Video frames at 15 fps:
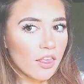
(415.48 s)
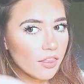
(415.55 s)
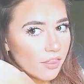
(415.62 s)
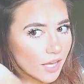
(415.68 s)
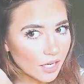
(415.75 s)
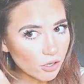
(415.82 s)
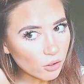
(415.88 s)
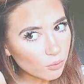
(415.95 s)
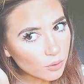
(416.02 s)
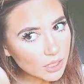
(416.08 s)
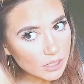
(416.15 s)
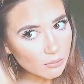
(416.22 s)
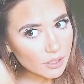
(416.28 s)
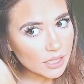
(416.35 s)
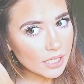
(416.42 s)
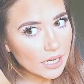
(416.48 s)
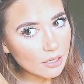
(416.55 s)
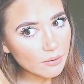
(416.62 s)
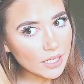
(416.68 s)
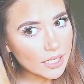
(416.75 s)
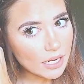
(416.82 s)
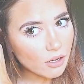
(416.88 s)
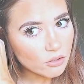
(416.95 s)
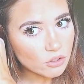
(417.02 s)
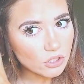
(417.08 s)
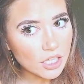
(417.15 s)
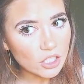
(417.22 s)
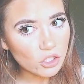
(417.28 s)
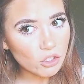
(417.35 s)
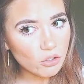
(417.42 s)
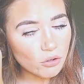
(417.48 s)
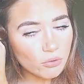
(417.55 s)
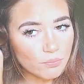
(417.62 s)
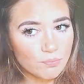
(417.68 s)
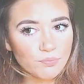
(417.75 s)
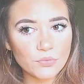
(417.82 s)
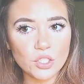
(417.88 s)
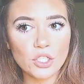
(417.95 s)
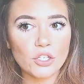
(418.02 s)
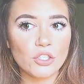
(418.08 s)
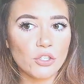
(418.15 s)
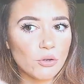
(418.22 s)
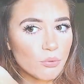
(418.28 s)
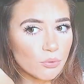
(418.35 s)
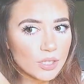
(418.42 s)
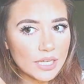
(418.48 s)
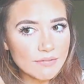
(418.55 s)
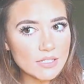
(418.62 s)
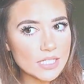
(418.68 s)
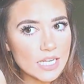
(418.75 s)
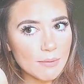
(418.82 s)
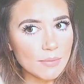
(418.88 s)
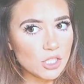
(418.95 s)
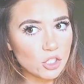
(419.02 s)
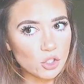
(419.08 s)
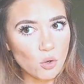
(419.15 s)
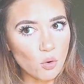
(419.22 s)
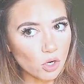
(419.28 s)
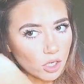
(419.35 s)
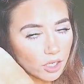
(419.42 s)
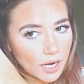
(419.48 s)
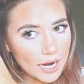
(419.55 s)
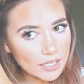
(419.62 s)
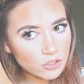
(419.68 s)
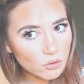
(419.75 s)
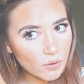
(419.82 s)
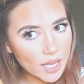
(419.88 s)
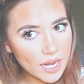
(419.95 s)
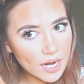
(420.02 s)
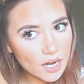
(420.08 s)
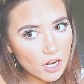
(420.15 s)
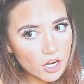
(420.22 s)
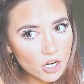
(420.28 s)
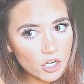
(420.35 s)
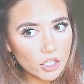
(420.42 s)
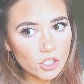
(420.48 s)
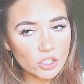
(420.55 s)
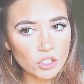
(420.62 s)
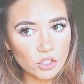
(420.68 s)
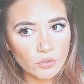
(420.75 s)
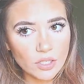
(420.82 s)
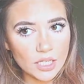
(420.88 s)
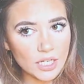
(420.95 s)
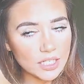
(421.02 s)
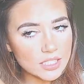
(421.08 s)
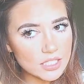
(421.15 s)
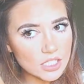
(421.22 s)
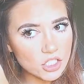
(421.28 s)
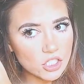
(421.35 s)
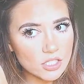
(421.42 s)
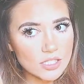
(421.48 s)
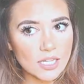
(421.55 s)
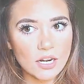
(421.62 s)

that are really, really in right now, so that you don't really have to damage your actual hair. You can get extensions